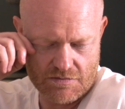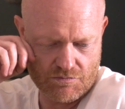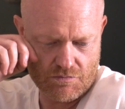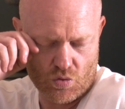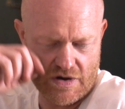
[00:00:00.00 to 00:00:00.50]

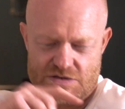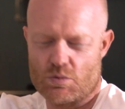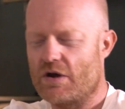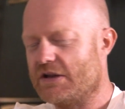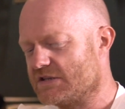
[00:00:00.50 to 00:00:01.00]
more or less
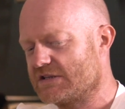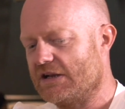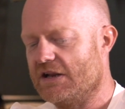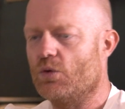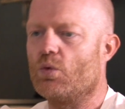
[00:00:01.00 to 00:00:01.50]
working
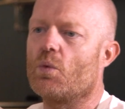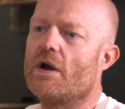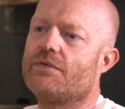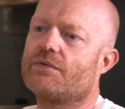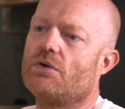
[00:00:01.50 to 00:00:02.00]
steadily all the
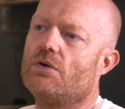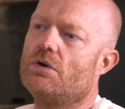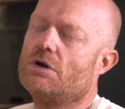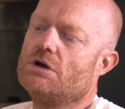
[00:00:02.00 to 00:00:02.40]
way through.